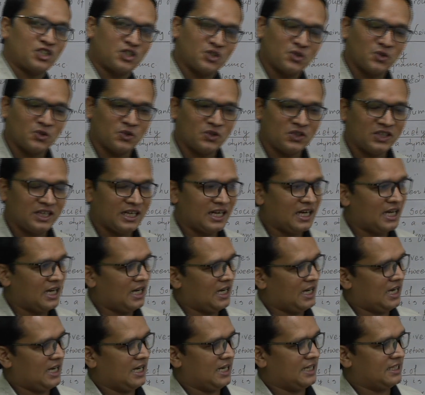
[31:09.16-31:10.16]
2,
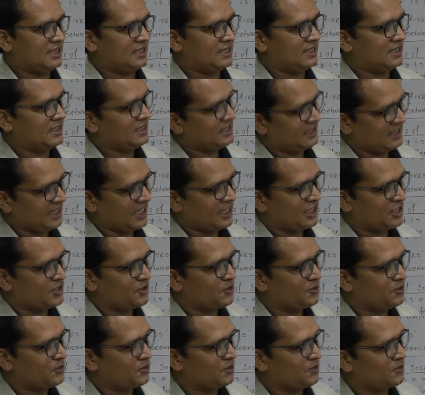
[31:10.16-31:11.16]
and thank
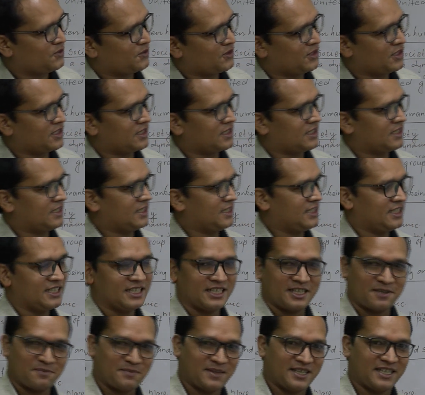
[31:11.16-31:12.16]
you for
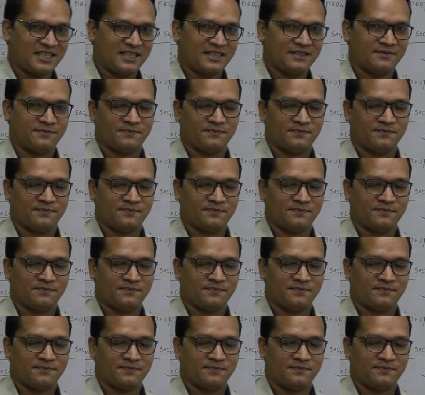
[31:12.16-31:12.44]
hearing me.